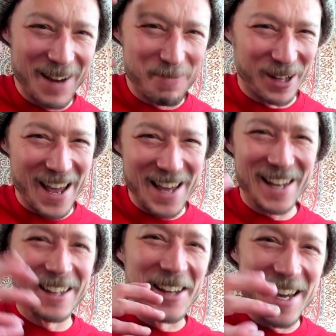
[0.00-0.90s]
play
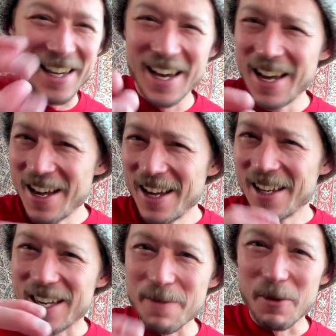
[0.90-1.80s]
it and like
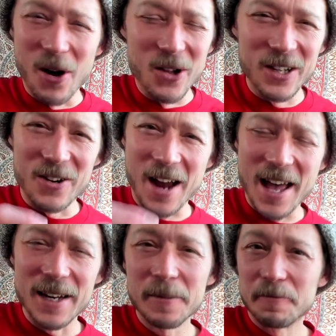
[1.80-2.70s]
keep it all in your
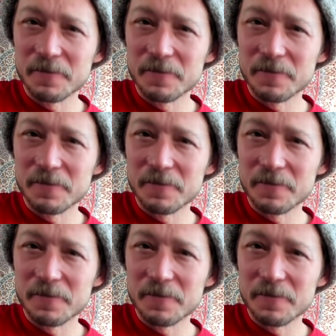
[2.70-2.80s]
head.